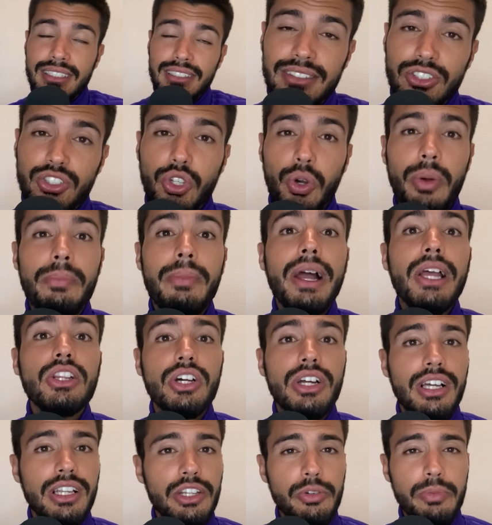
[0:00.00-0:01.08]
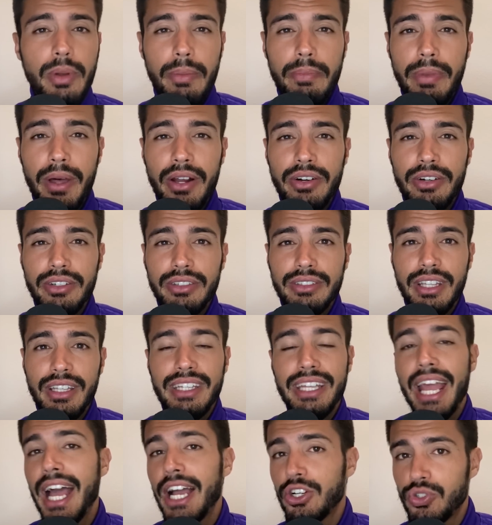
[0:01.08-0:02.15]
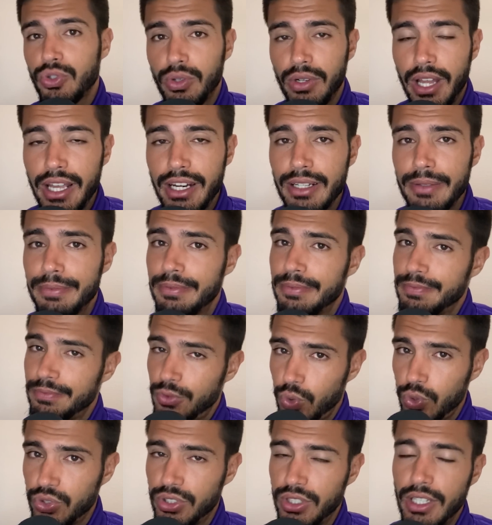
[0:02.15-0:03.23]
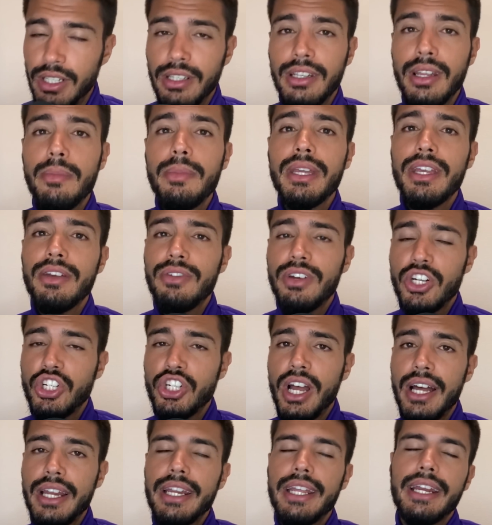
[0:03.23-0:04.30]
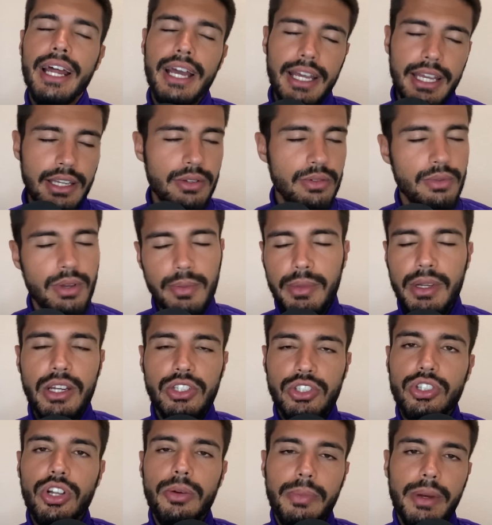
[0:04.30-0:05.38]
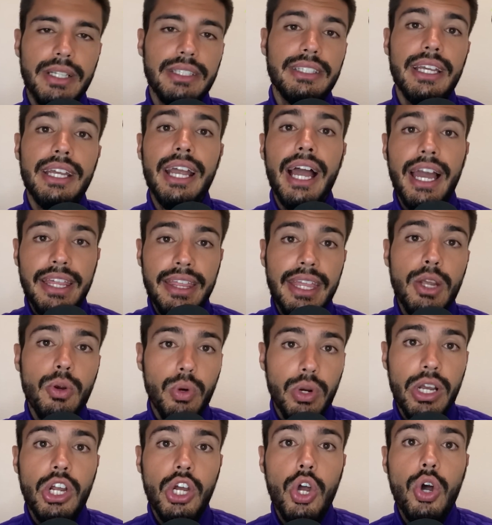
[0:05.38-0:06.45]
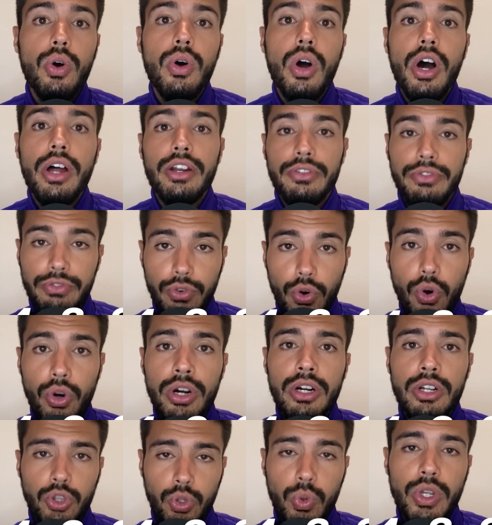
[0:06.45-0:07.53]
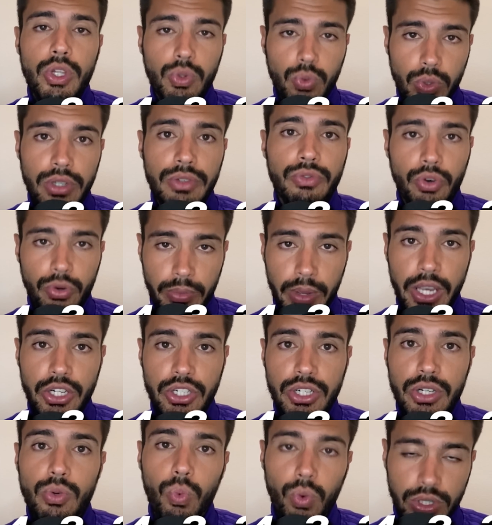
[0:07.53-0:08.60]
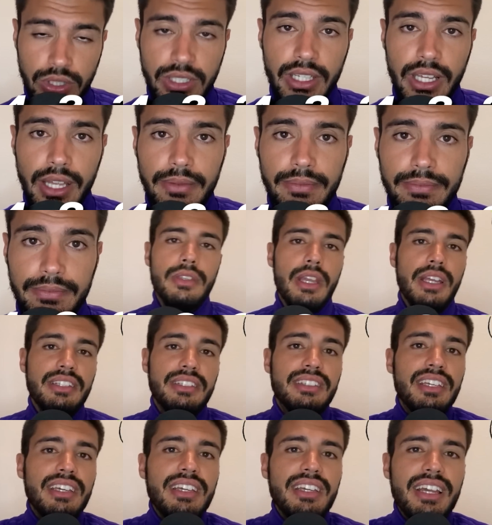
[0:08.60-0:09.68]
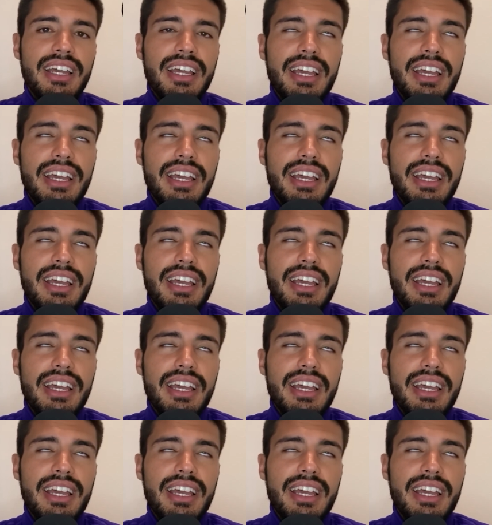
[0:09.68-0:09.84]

So it might look a little bit better than the actual lineup. We'll see. Let me give it a shot and I am going to start by saying I think we're going to go on a 4-3-3 formation once again. And see,